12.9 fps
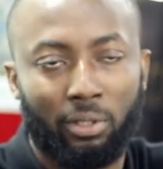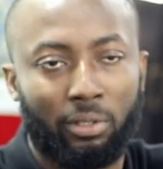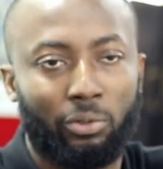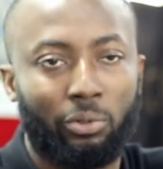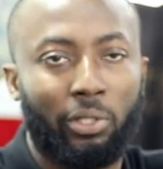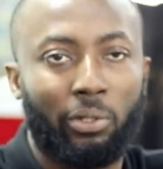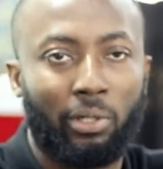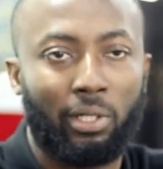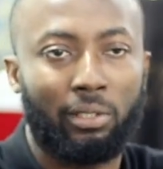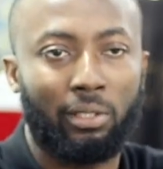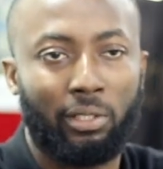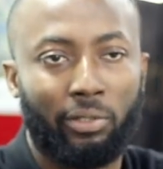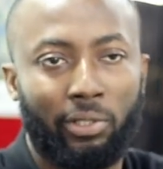to the younger
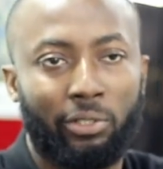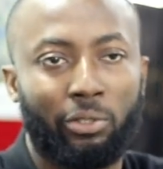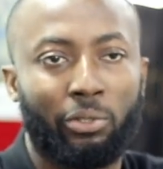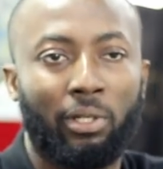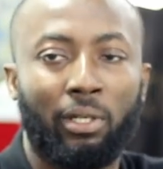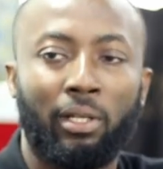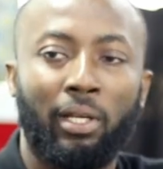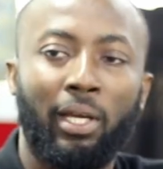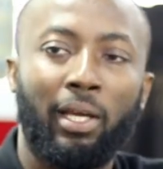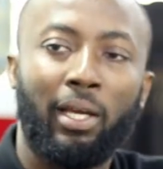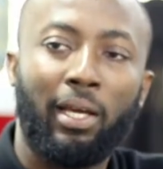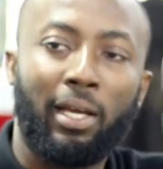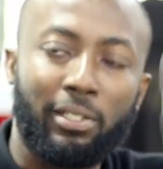generation, so that
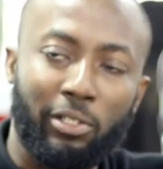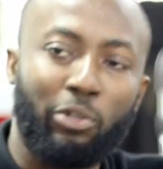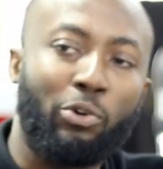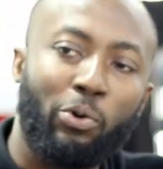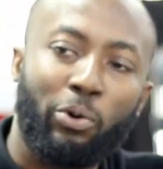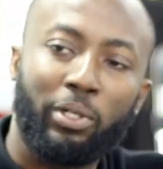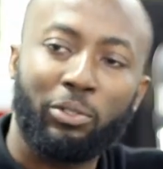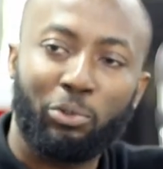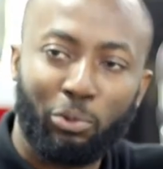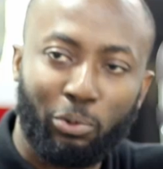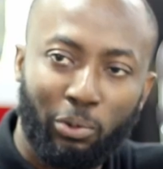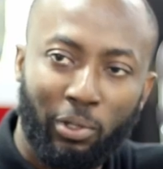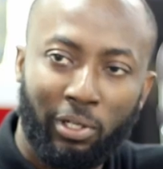as they grow
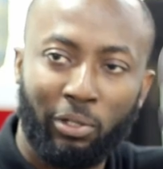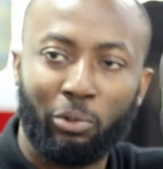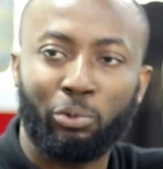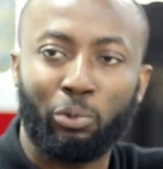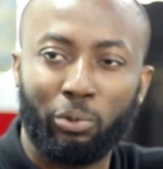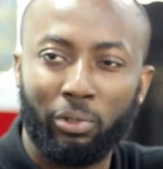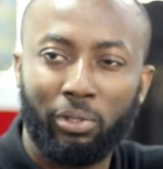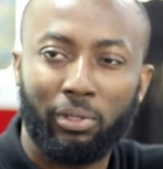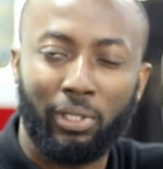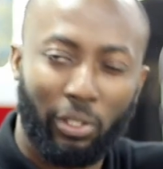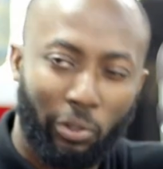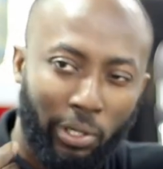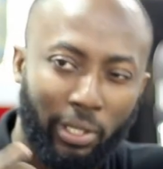into adulthood,
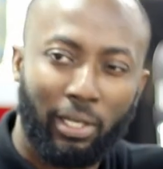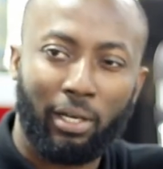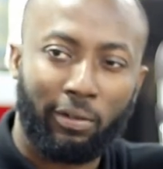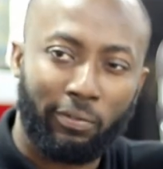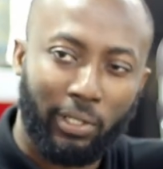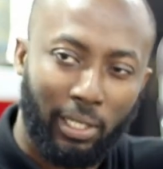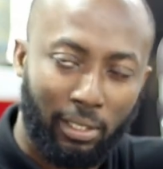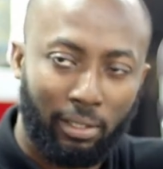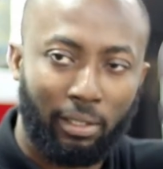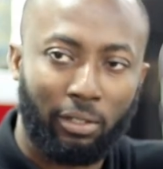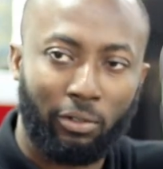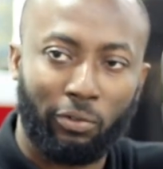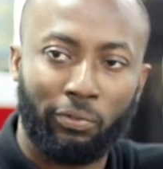they already have an
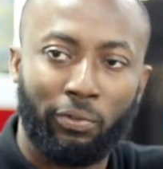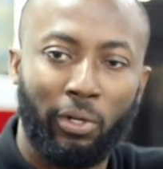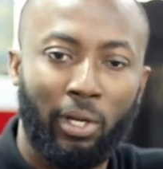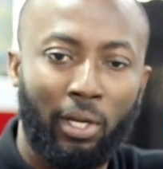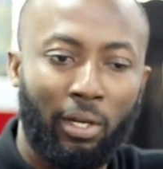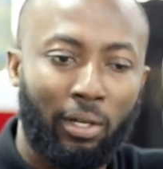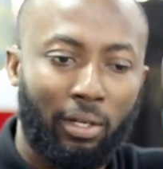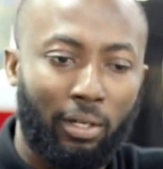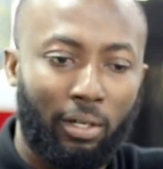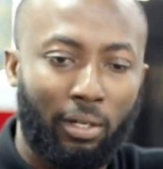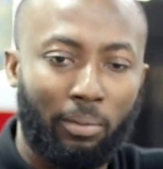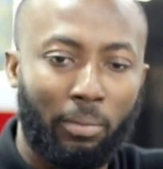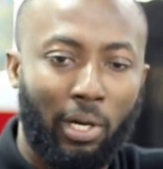idea of
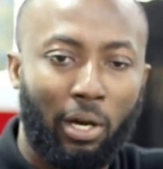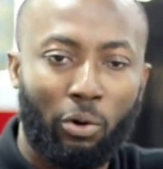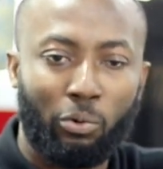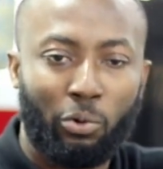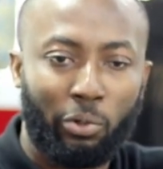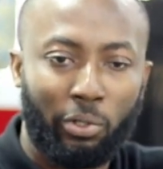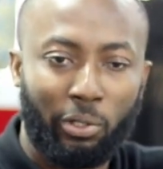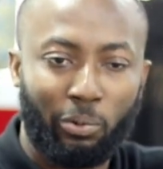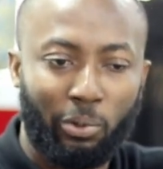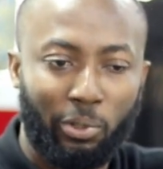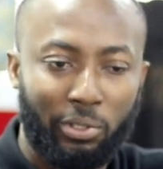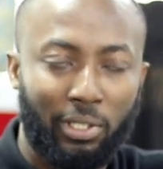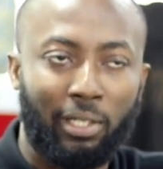how coding
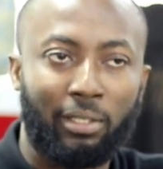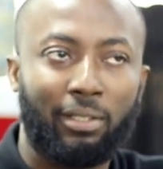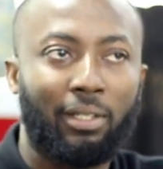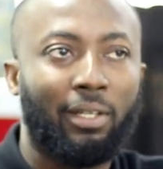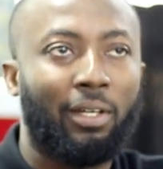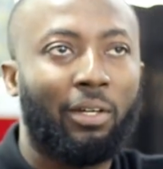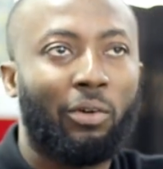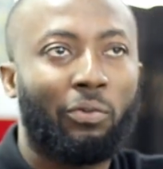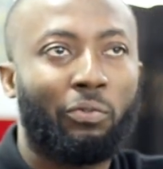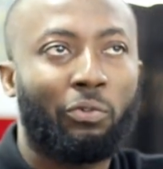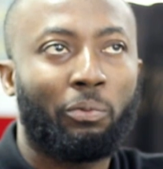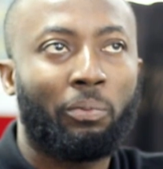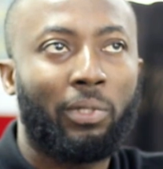works. And
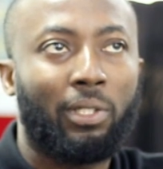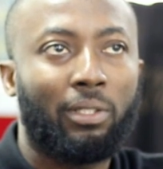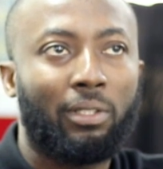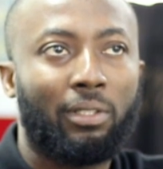for me,